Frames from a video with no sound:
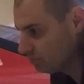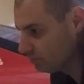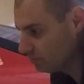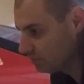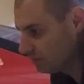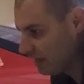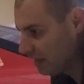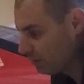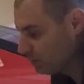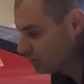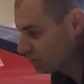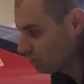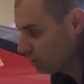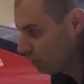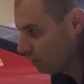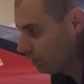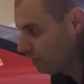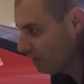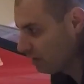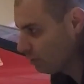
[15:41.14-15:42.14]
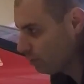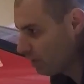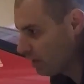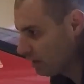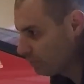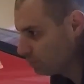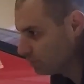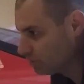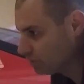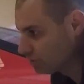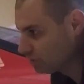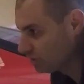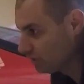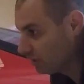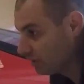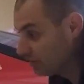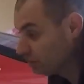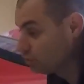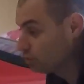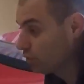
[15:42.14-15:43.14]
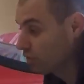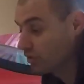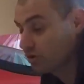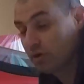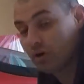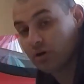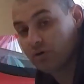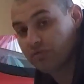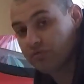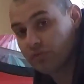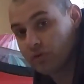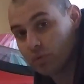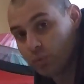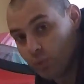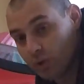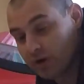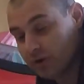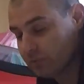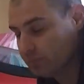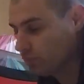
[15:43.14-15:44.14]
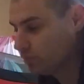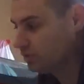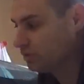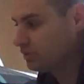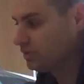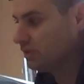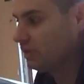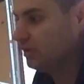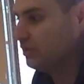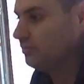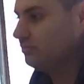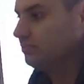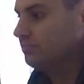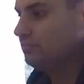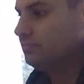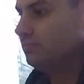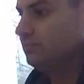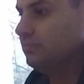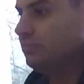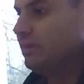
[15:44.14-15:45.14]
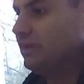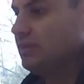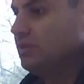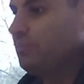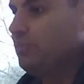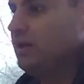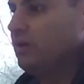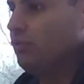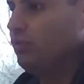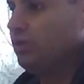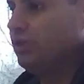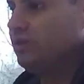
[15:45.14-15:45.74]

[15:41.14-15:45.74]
damage the car in any way, but just enjoy the car for what it was meant to be, a really